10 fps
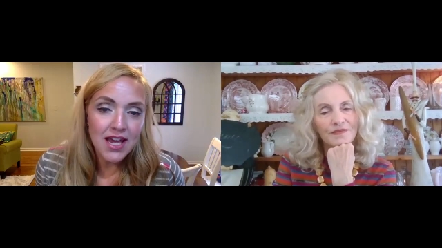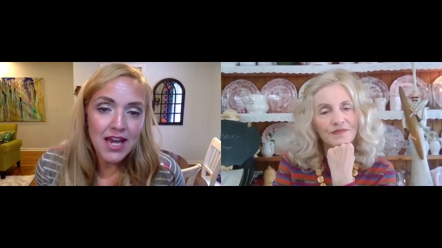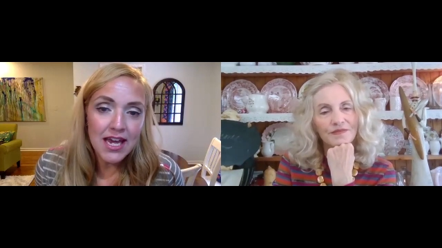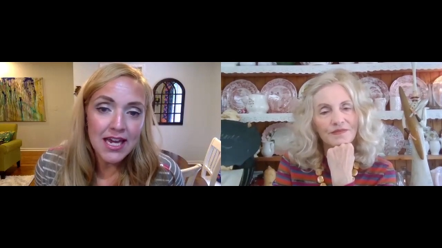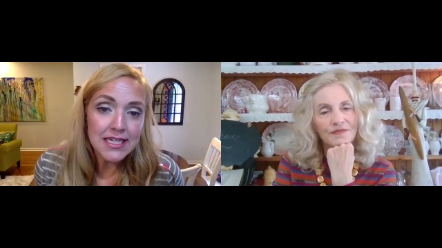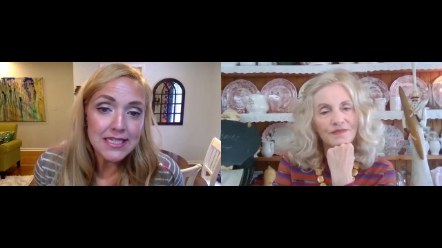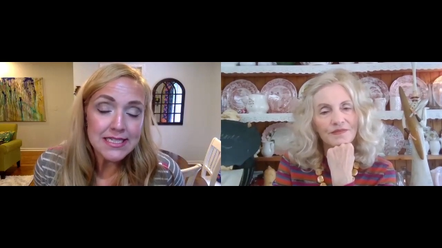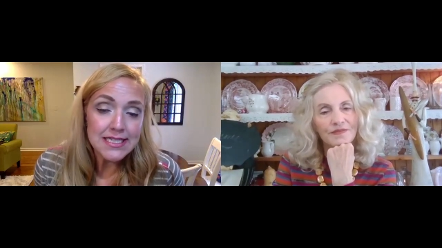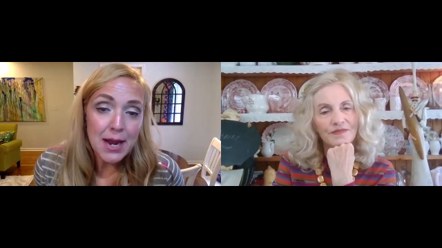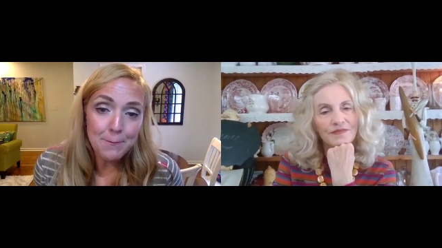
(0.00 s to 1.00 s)
Speaker 1: a
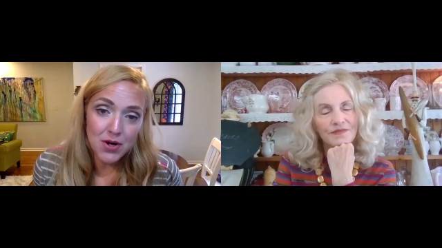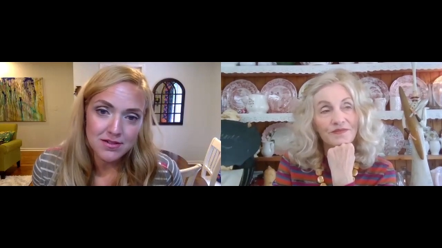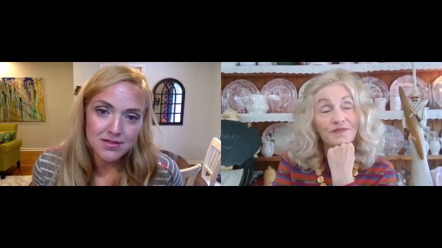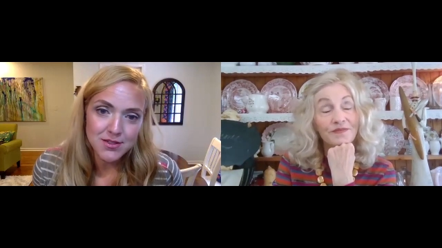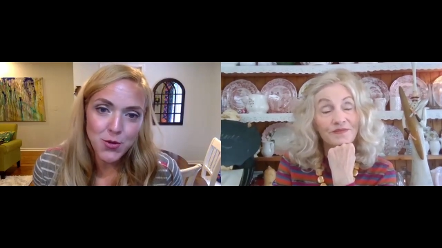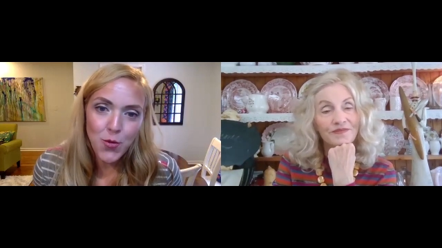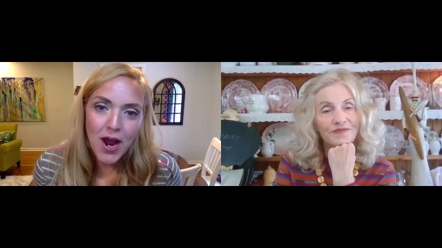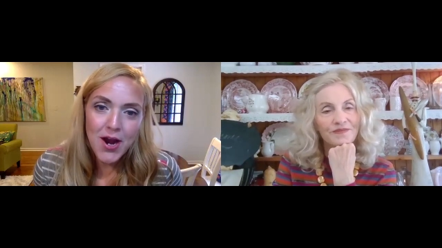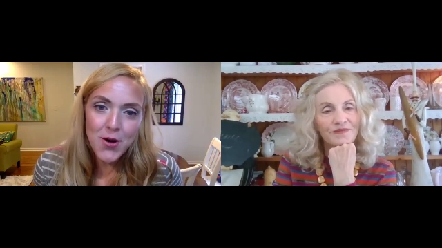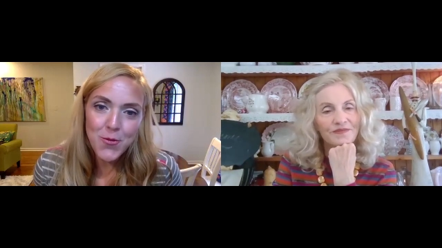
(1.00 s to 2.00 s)
temper. So
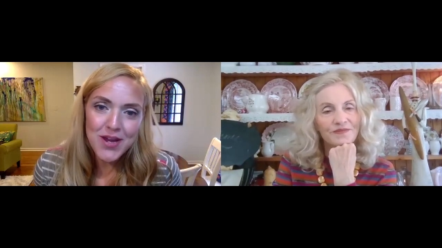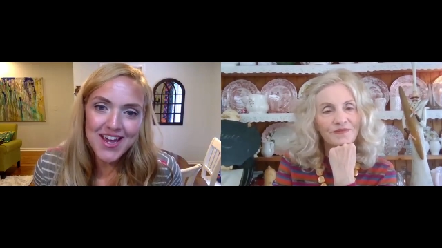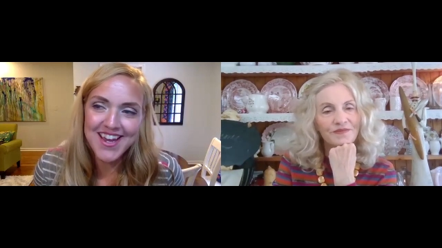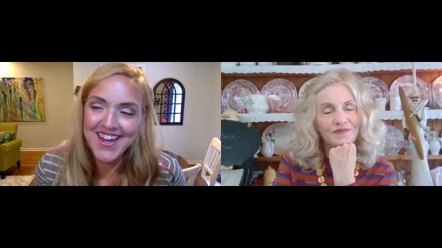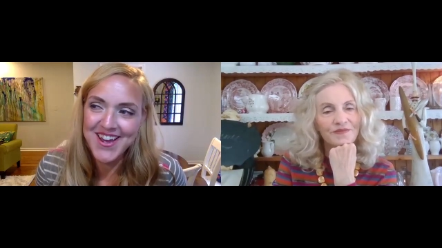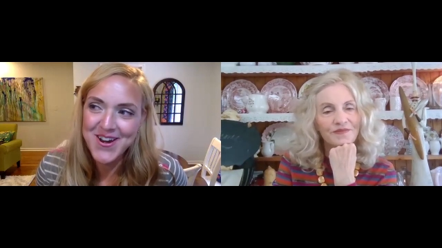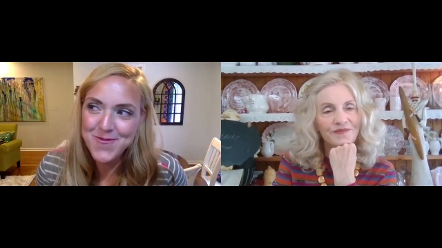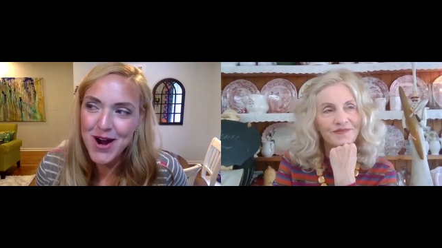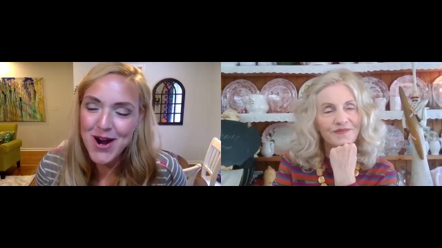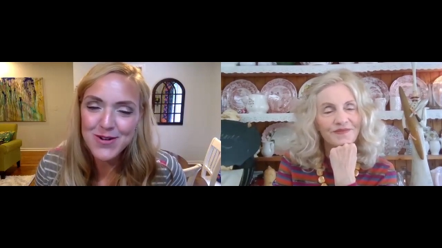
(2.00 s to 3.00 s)
why are we
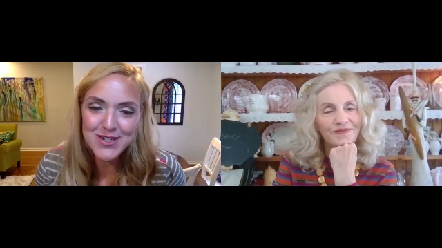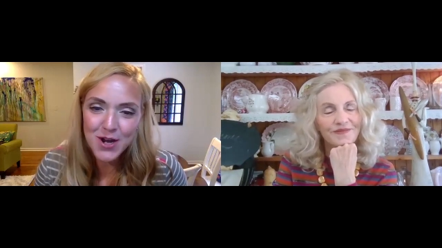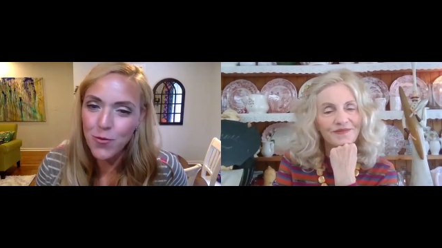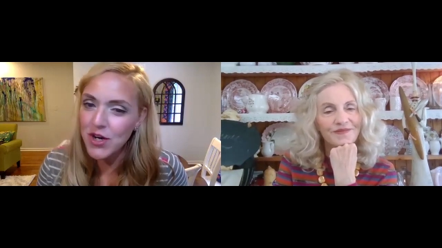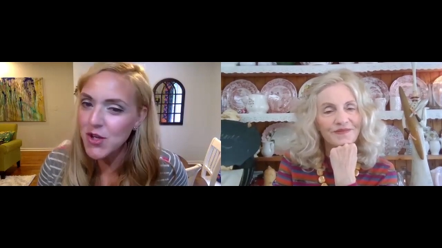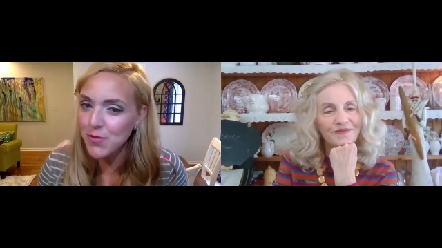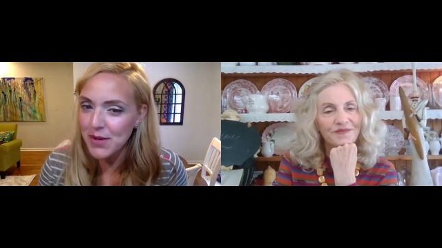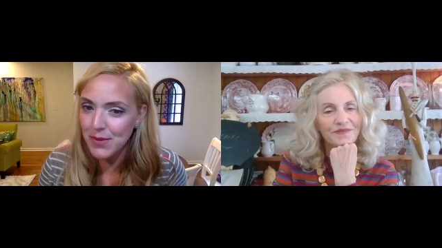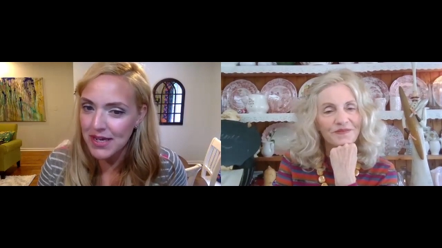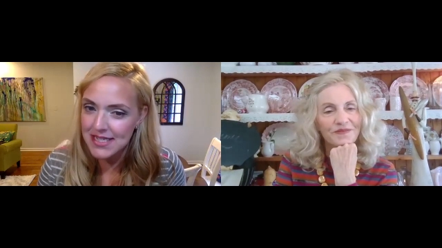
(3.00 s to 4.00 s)
what do you mean
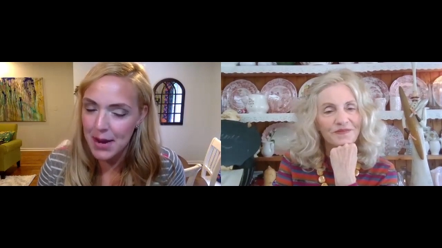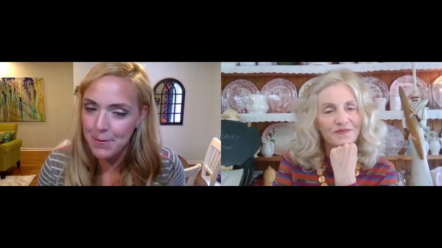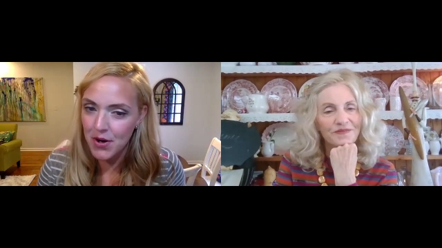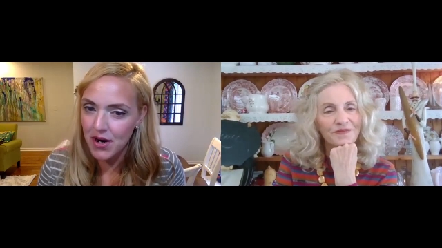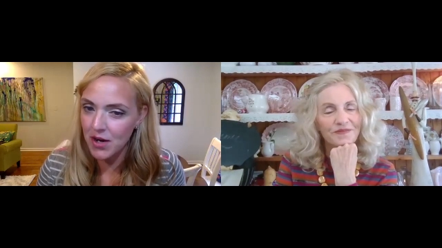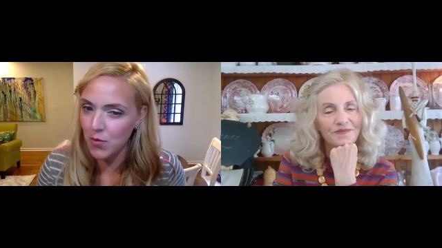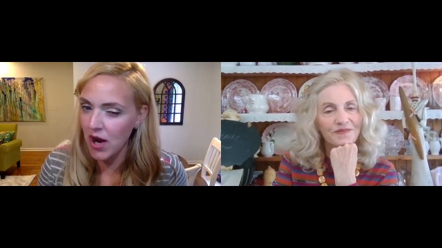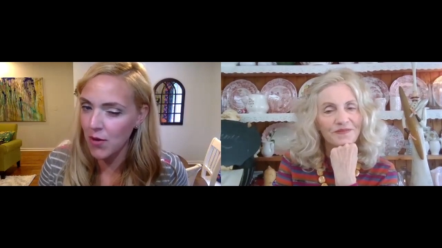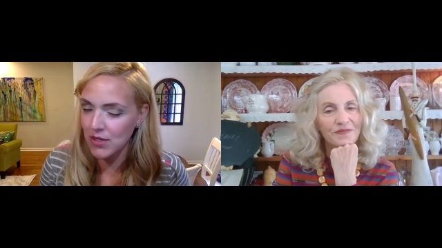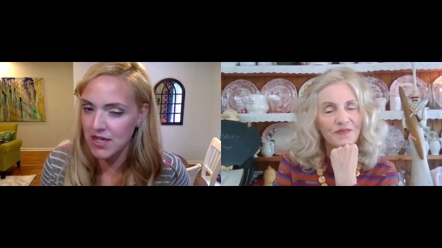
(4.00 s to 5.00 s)
by temper, and why
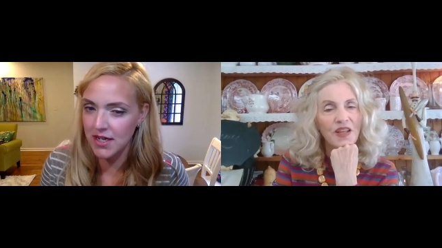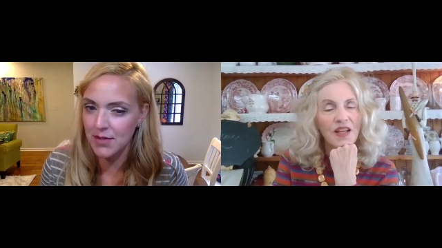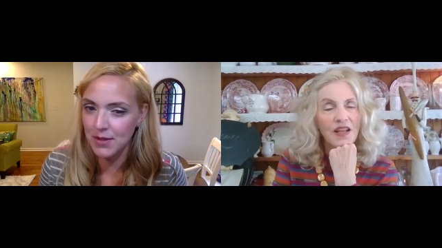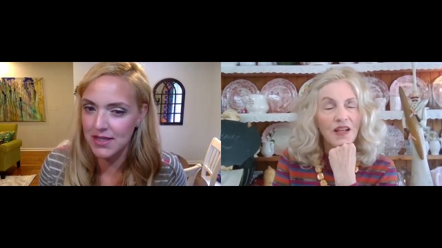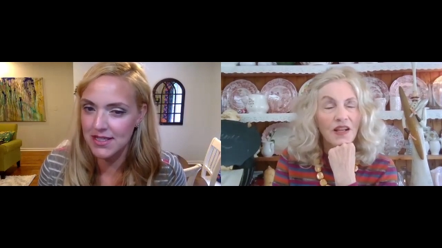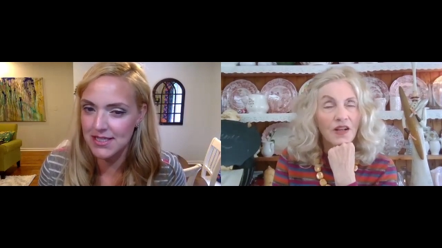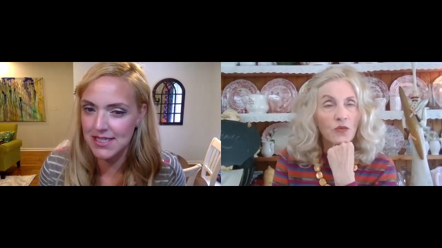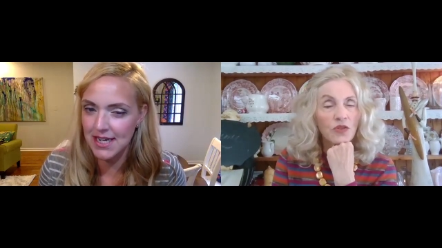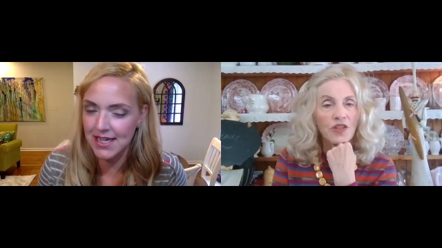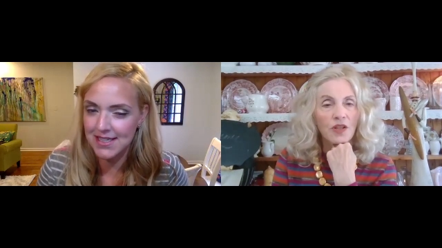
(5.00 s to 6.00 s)
are we talking about this today?
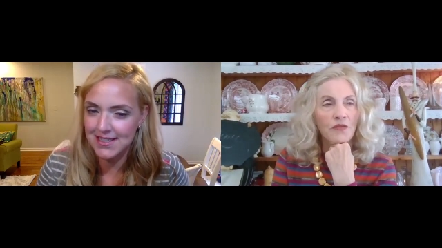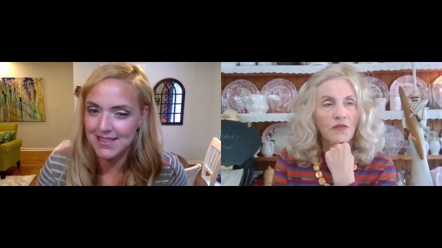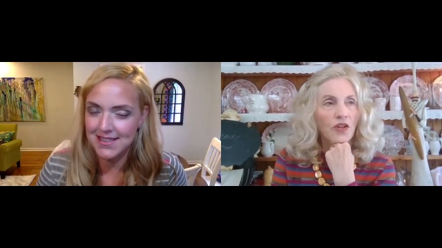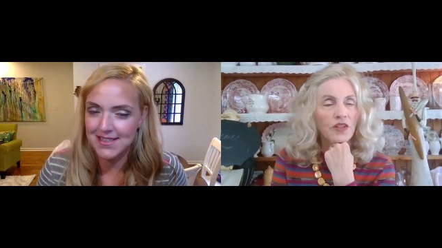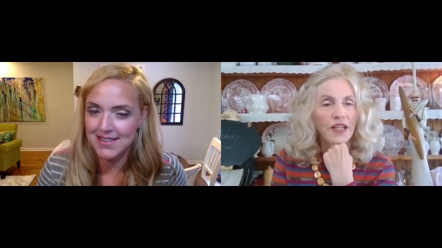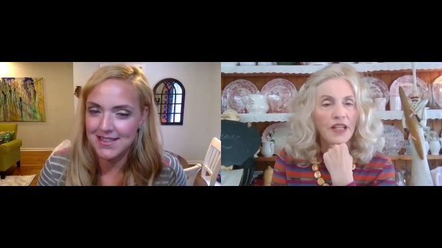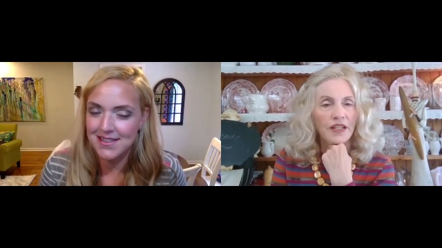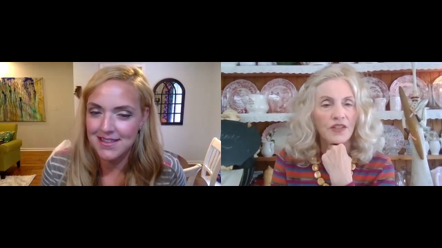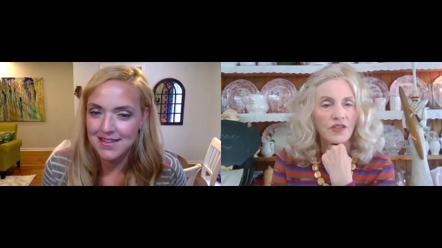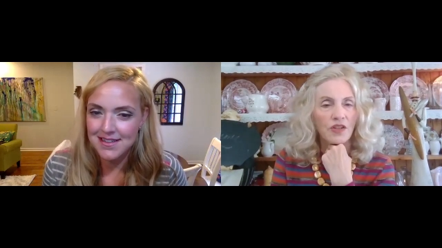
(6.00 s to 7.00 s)
Speaker 2: Well, some of our
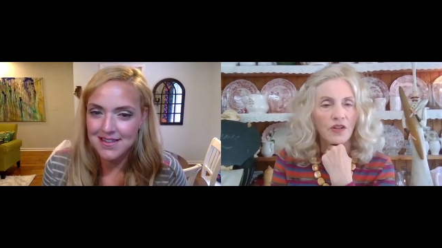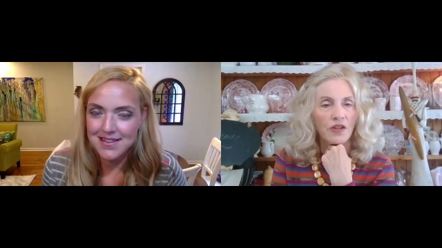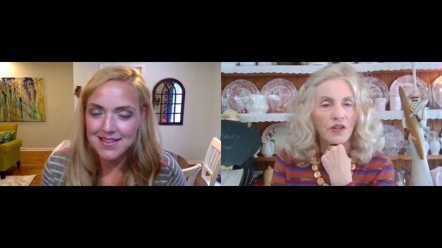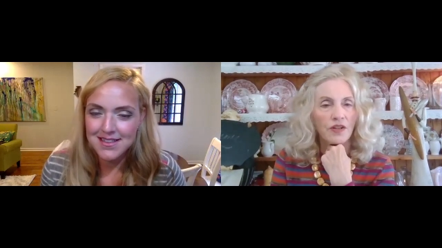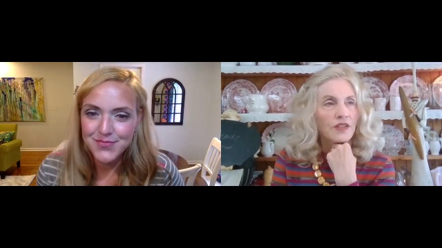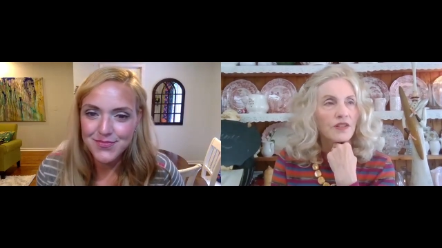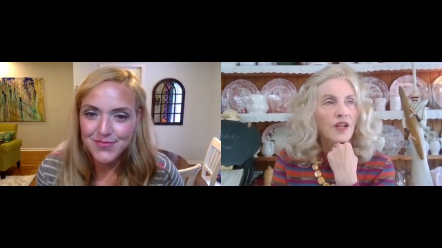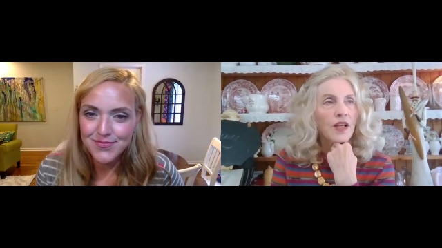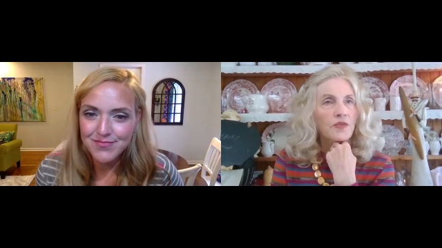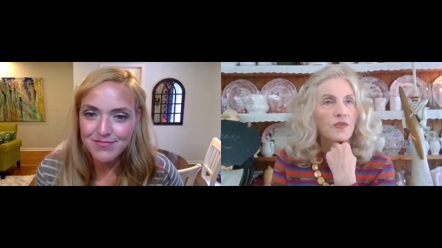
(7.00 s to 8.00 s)
ladies are
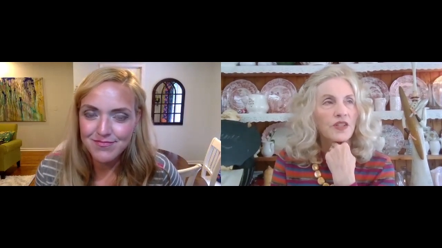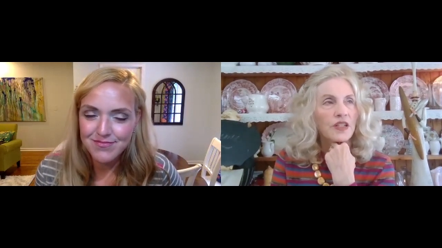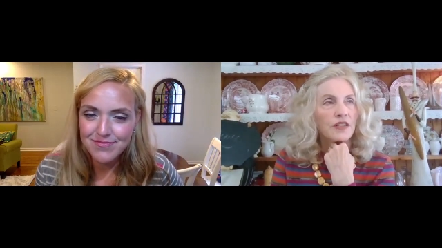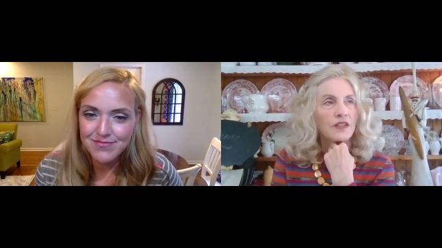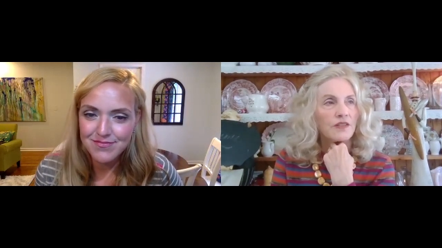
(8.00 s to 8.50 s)
types that